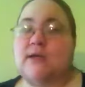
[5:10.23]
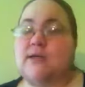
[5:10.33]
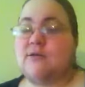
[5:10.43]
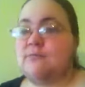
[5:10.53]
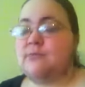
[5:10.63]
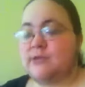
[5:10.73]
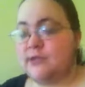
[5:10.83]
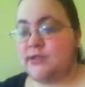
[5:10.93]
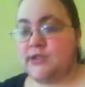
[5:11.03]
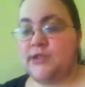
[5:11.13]

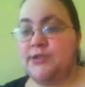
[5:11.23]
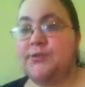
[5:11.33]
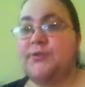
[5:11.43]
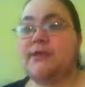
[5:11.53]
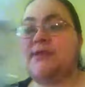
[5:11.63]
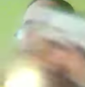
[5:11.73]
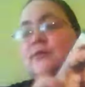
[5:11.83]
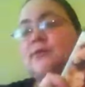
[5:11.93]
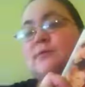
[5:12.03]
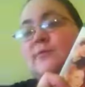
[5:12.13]
number two is Little